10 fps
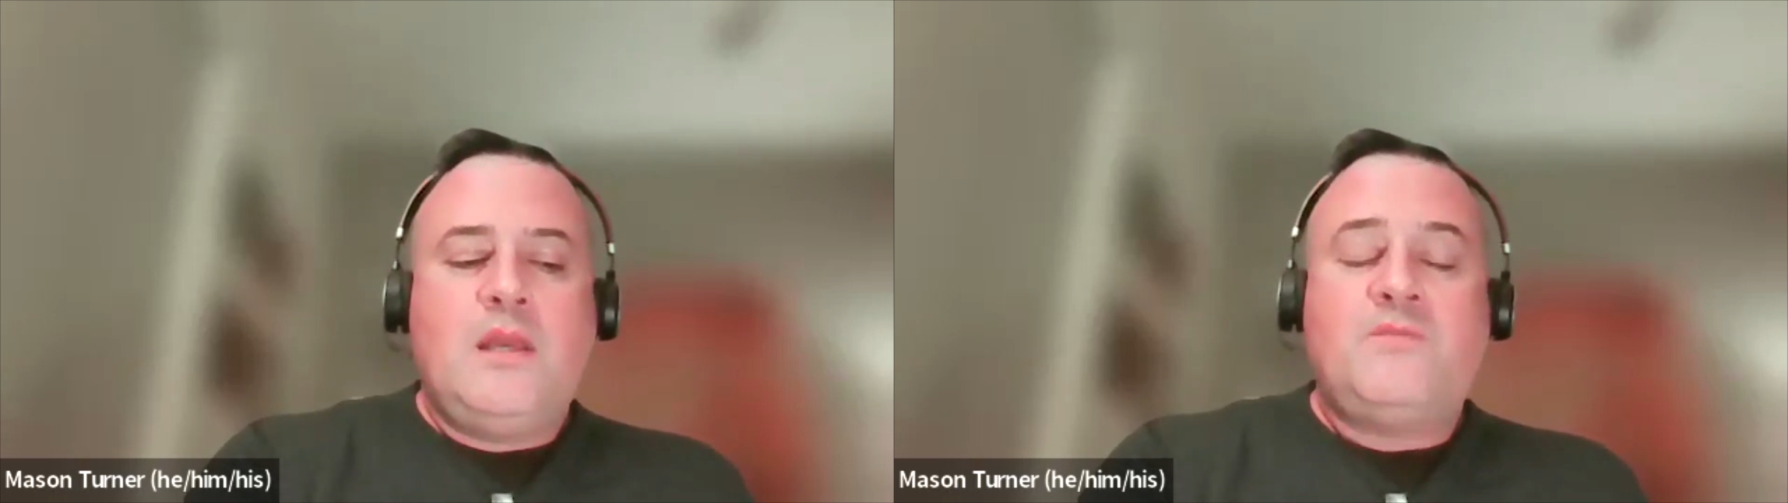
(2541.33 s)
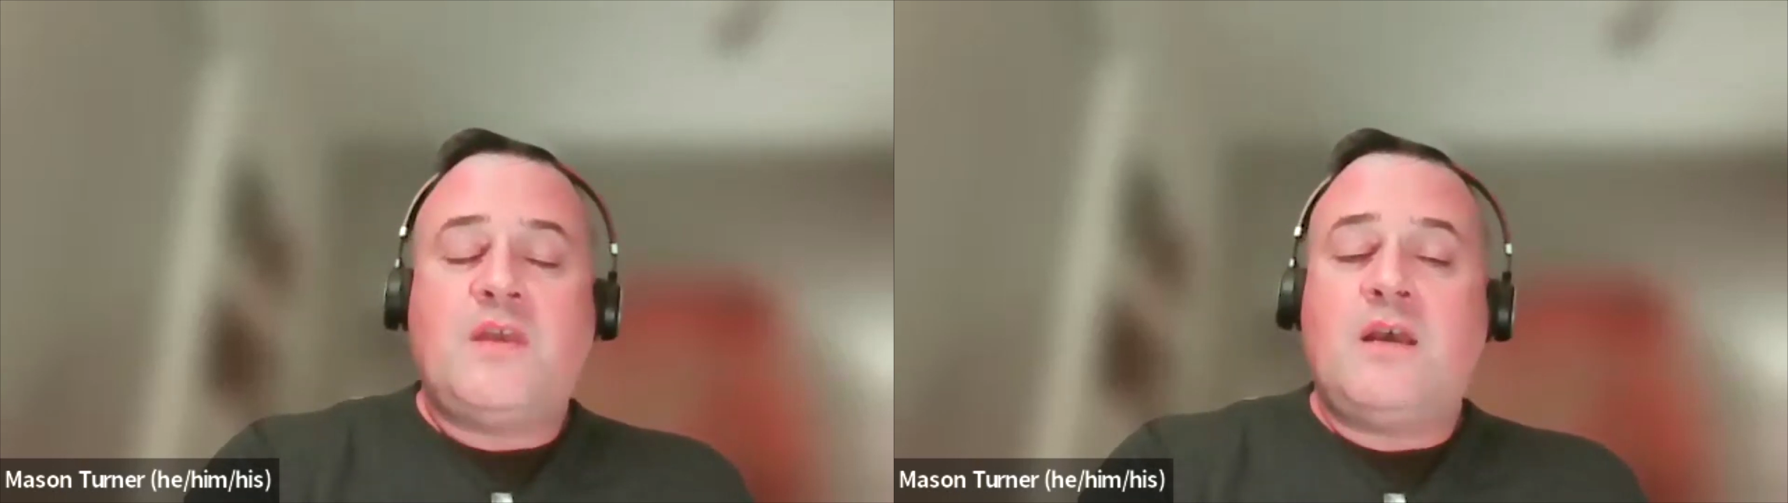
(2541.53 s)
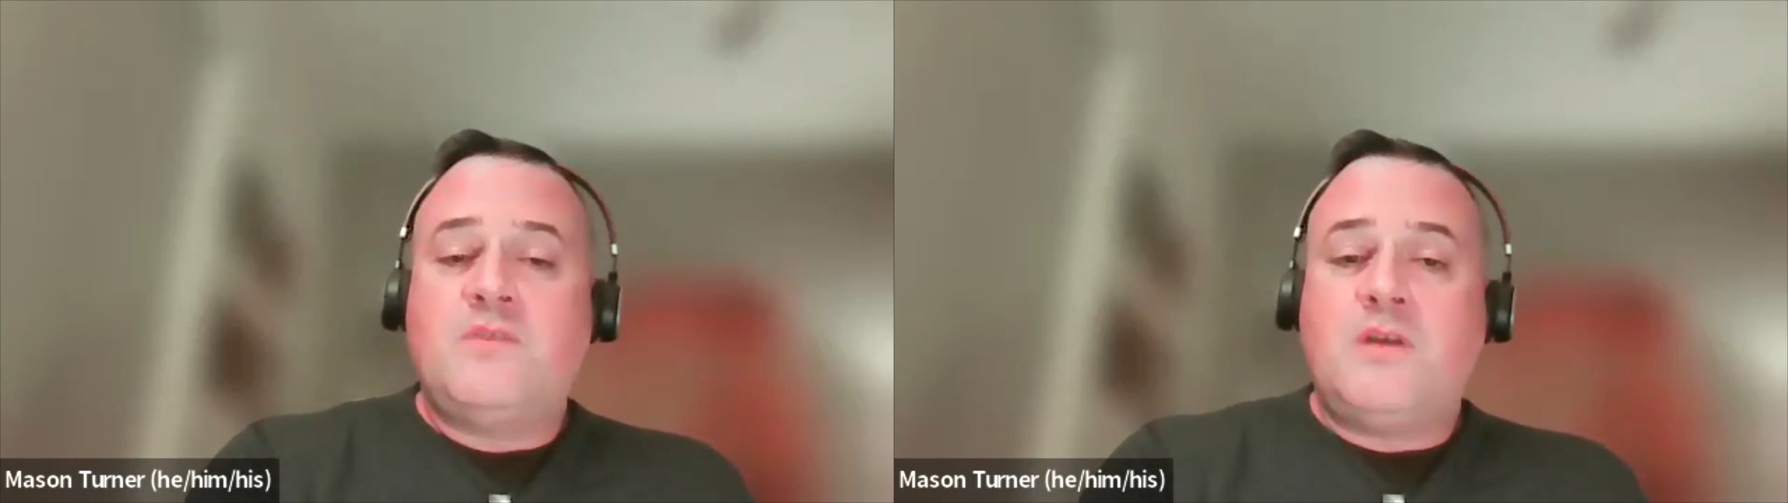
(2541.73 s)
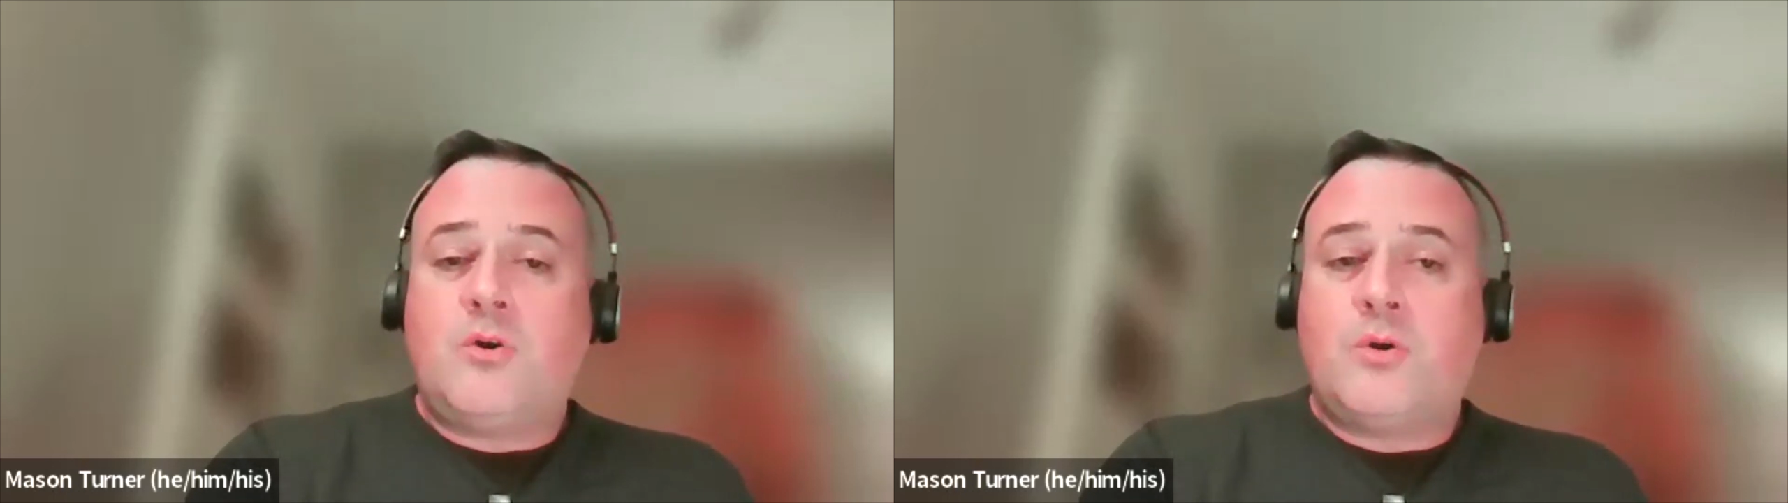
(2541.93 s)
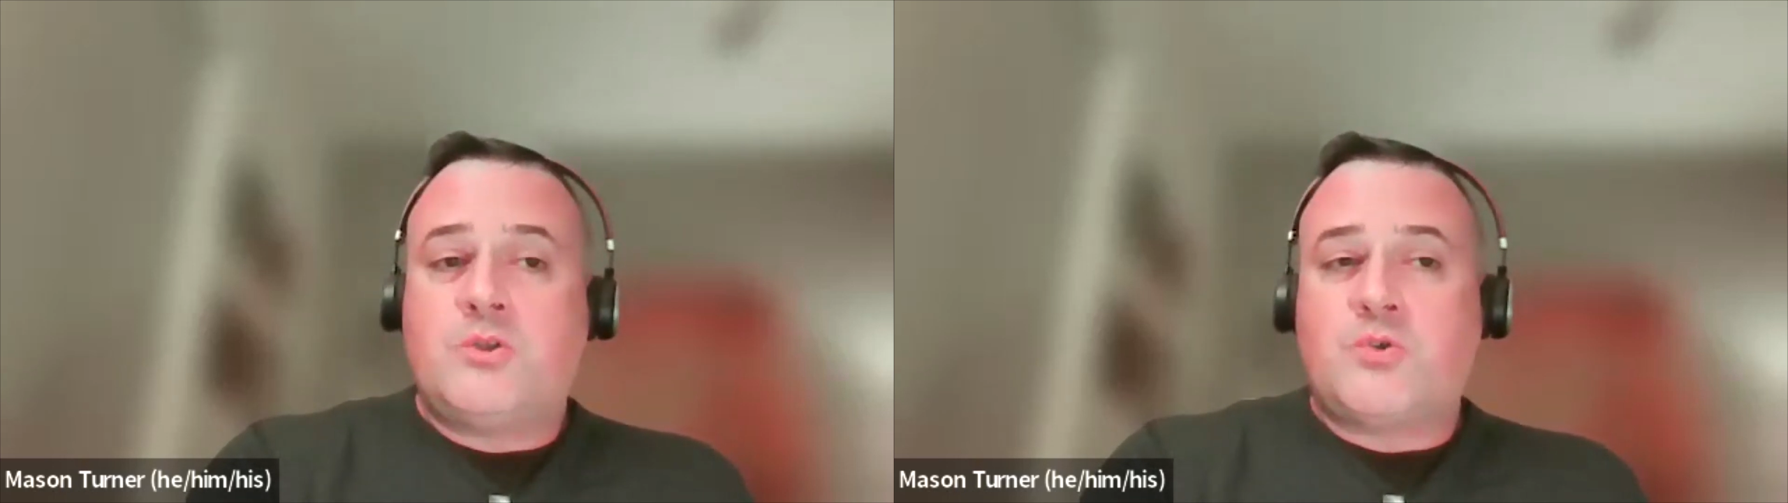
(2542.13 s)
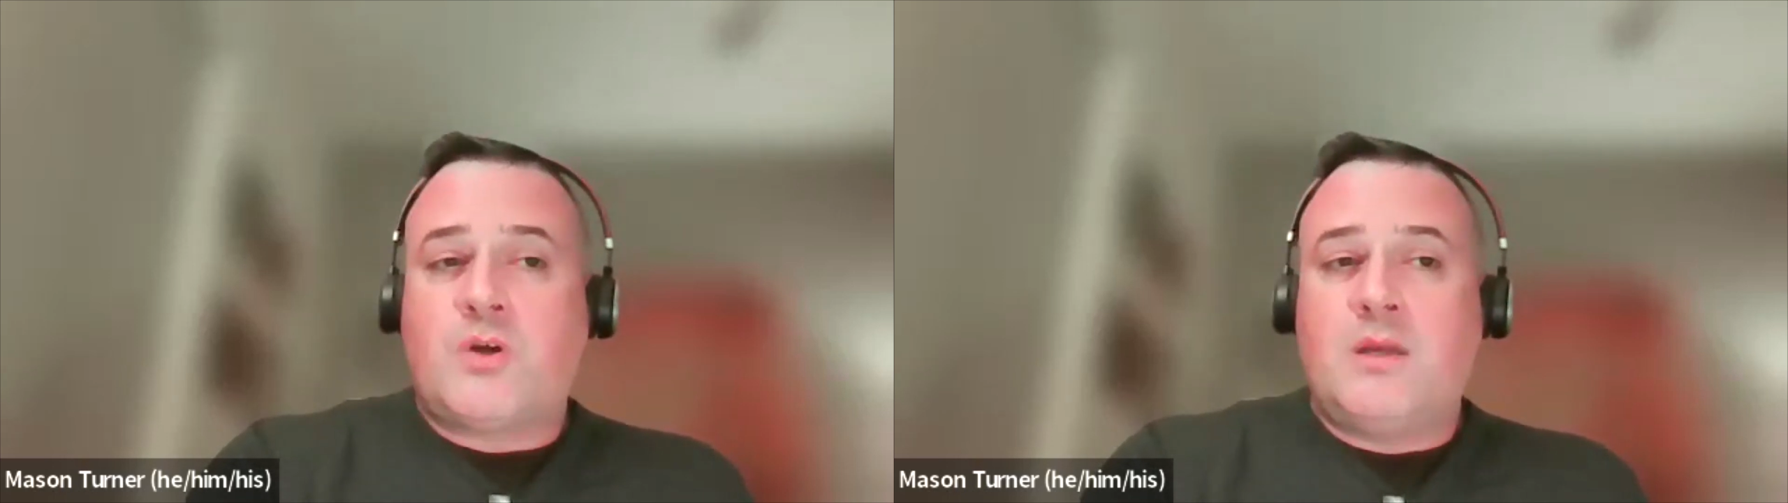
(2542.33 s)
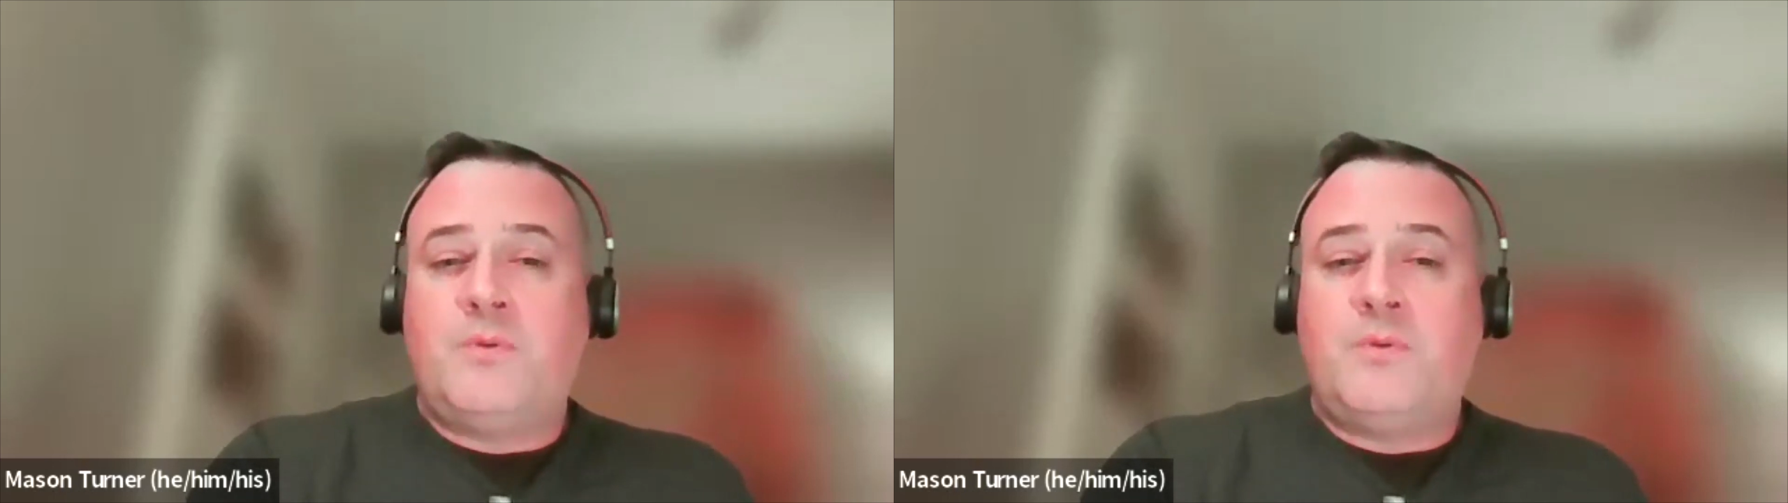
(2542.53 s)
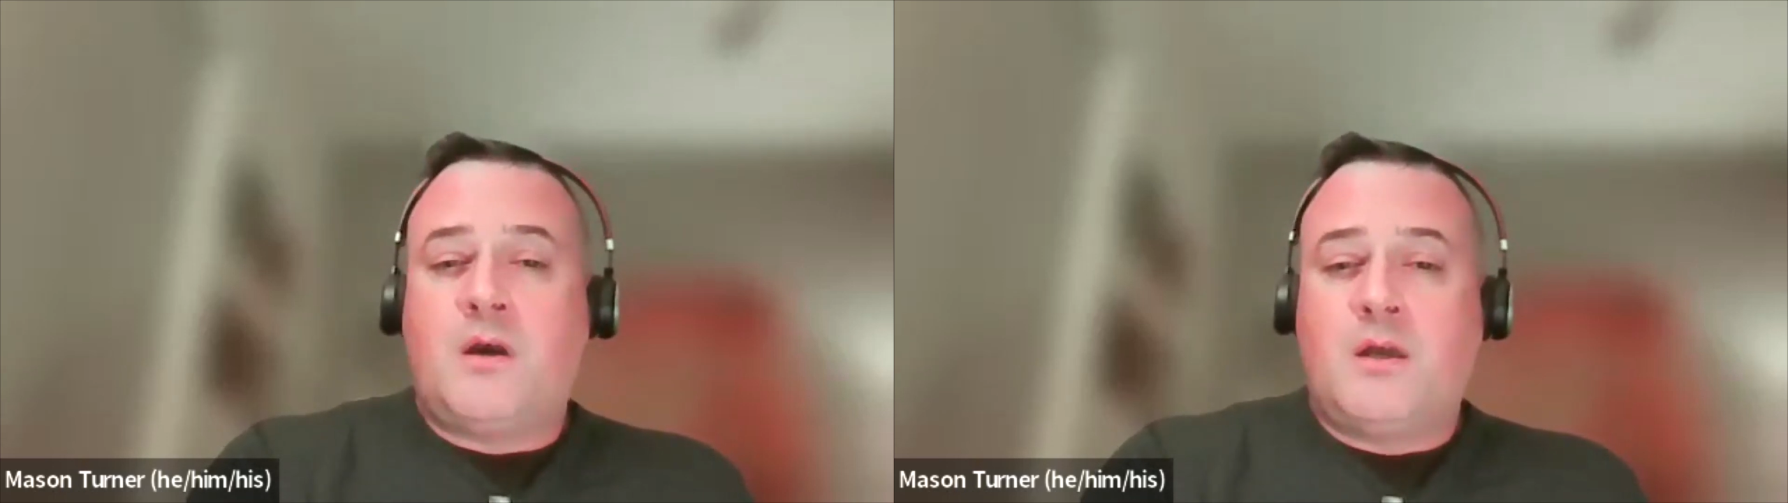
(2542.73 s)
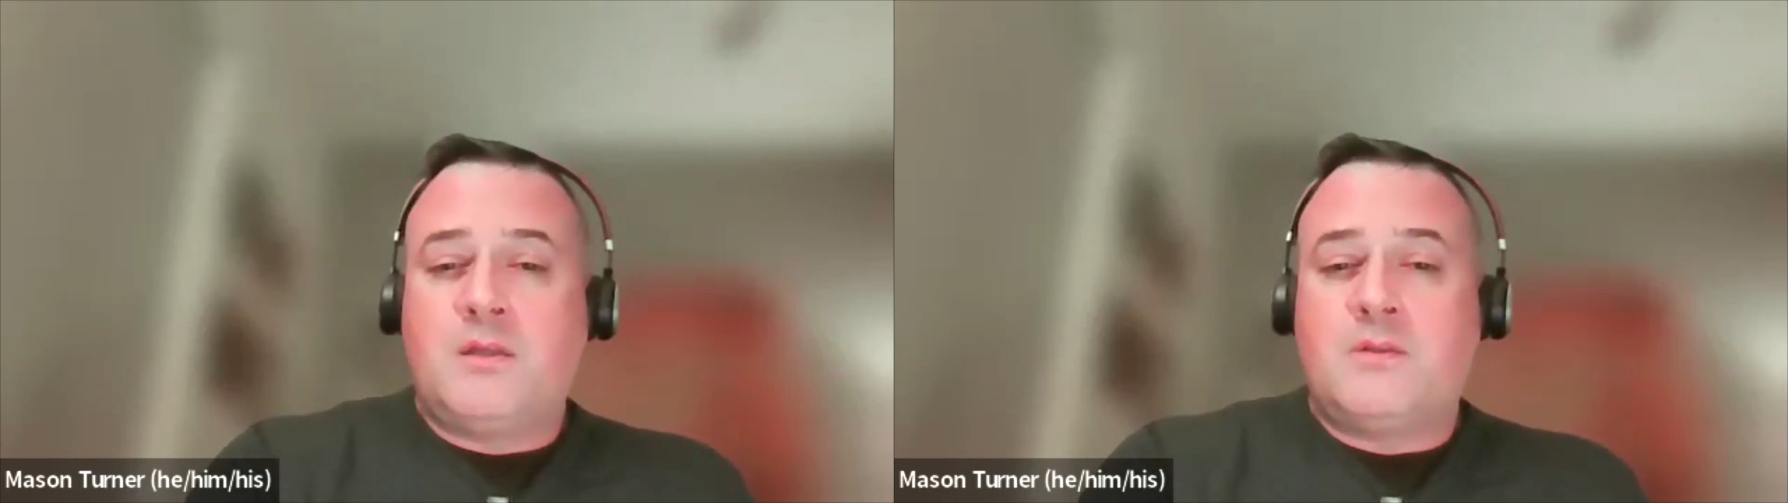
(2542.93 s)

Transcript: if they have not already tried beyond